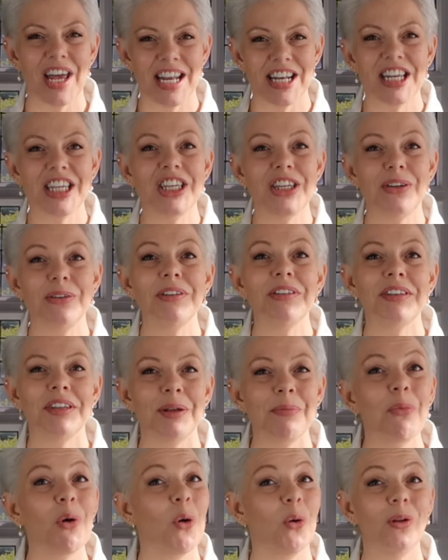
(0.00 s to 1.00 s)
and use
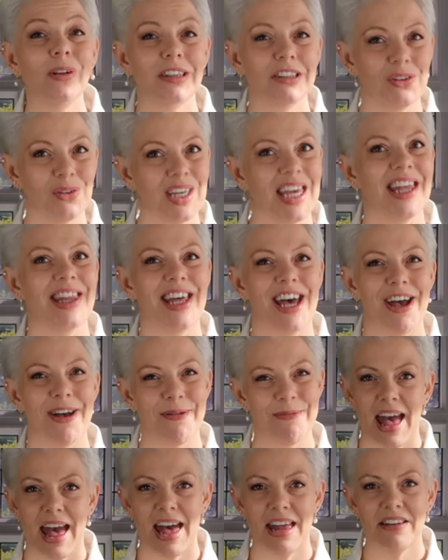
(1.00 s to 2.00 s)
them all together.
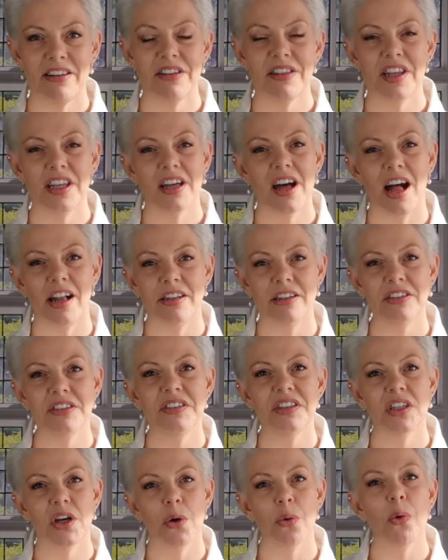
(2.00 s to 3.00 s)
And the
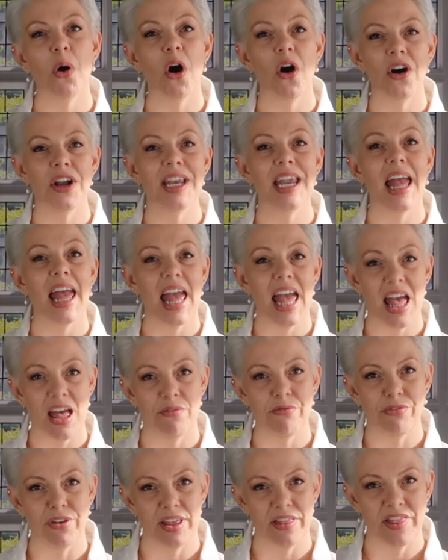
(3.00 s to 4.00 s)
colors go on
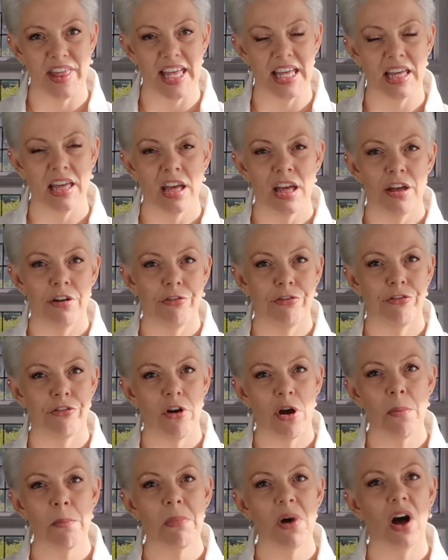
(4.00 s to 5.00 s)
everything,
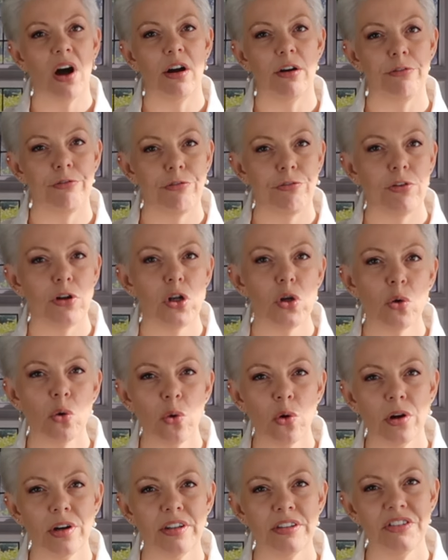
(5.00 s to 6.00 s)
from our
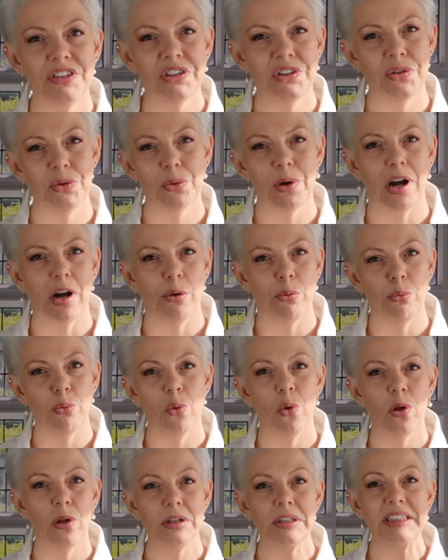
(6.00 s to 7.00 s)
floors to our
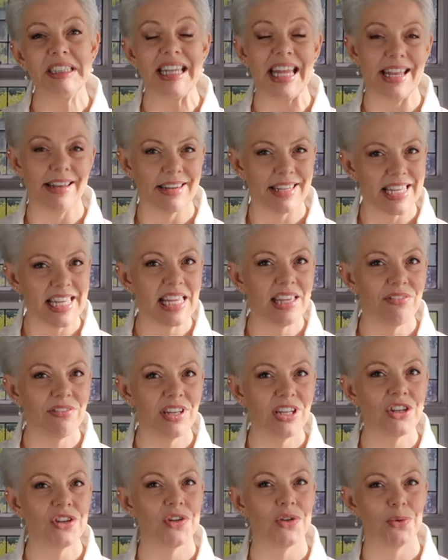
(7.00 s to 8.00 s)
walls and
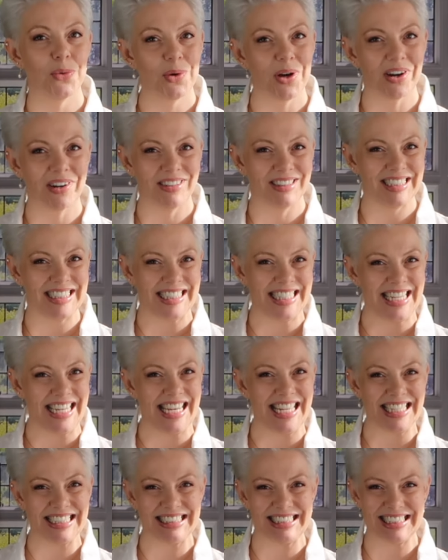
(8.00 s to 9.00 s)
even to our
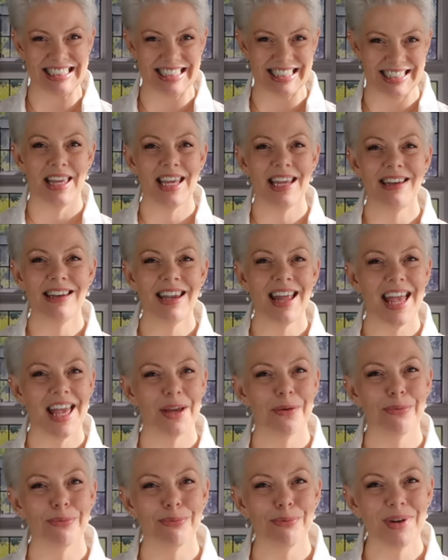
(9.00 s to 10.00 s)
ceilings. In
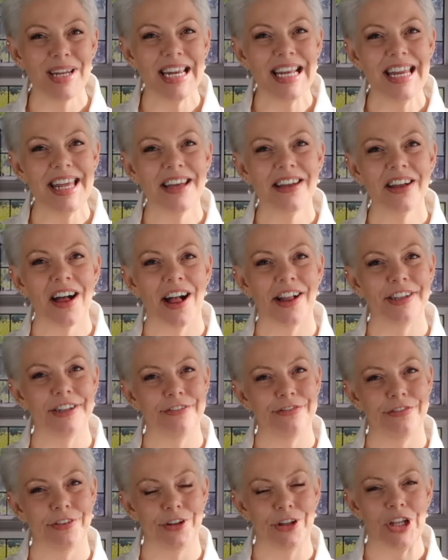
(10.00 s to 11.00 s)
a really
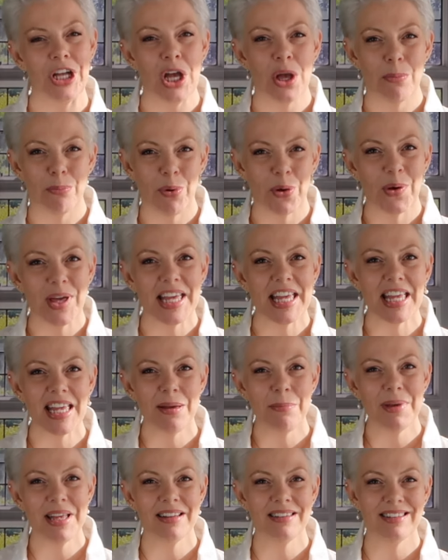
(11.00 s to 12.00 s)
colorful
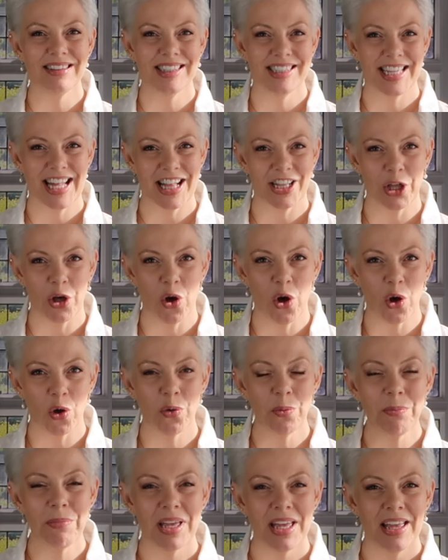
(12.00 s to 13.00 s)
Bohemian style
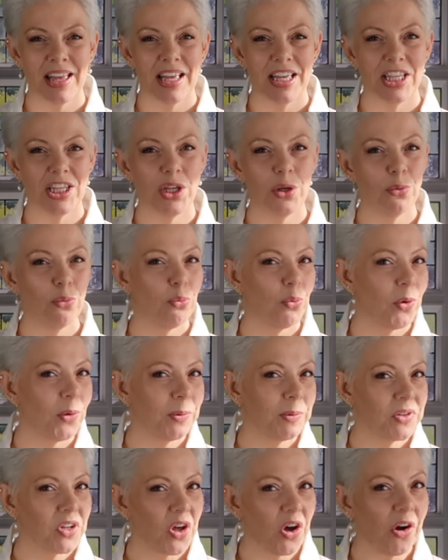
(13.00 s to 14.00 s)
home, you
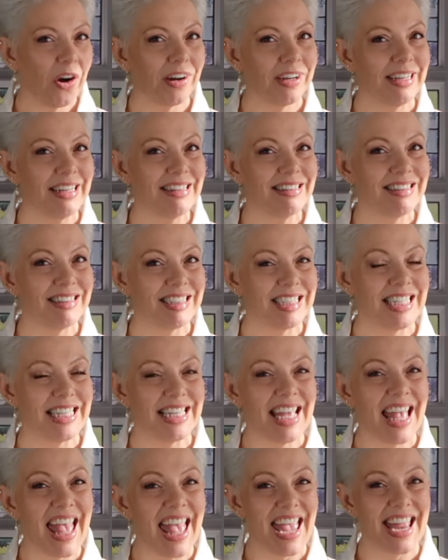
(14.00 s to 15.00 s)
won't hardly
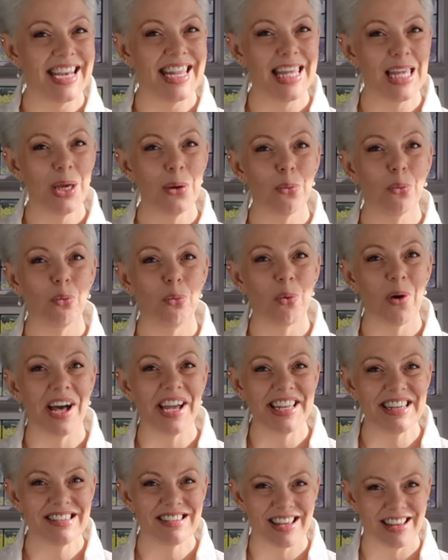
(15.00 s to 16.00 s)
see any
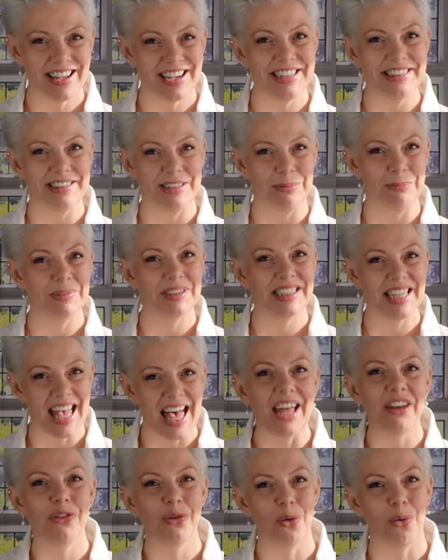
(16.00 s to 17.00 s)
white items
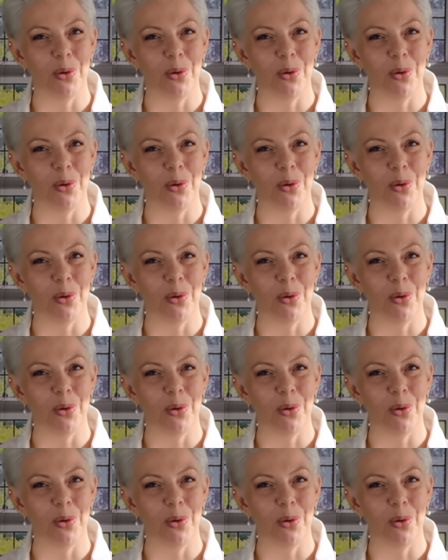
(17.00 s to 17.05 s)
at